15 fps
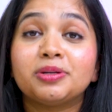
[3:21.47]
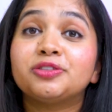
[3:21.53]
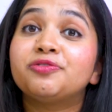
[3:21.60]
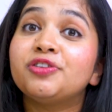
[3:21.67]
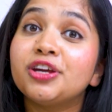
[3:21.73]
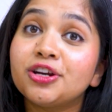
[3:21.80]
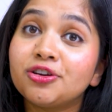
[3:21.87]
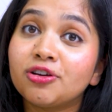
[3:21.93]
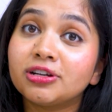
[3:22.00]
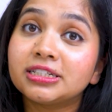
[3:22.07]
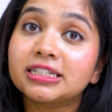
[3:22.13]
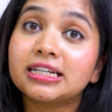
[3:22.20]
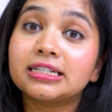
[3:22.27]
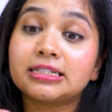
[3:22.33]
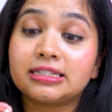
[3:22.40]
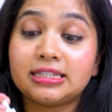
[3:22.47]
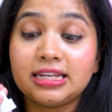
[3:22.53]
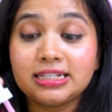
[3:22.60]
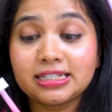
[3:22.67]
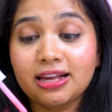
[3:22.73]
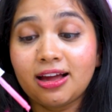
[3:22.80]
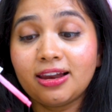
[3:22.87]
But fear not, because
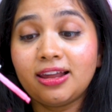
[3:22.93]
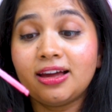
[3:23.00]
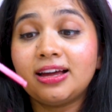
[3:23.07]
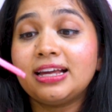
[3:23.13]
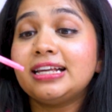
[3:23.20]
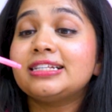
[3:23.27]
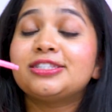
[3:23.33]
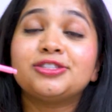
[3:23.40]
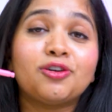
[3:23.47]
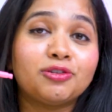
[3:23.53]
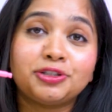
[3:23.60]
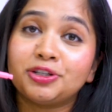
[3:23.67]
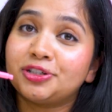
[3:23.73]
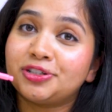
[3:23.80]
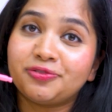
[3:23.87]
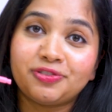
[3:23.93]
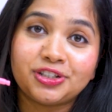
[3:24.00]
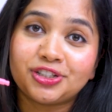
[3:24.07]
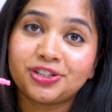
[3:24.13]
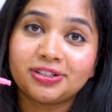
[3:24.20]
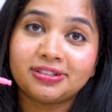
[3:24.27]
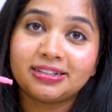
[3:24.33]
this color is not
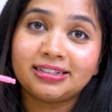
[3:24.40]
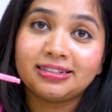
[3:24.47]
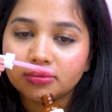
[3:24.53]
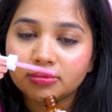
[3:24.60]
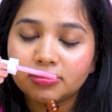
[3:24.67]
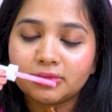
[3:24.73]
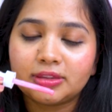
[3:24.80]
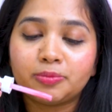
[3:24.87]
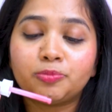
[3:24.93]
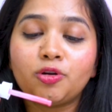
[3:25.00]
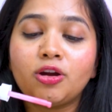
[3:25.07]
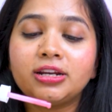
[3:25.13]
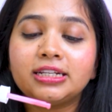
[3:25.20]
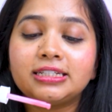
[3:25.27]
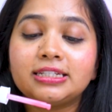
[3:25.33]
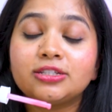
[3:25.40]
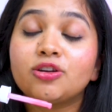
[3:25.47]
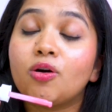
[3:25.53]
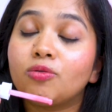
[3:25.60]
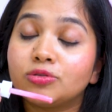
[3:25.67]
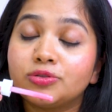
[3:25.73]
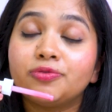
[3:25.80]
artificial. The product is
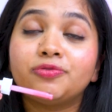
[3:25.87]
also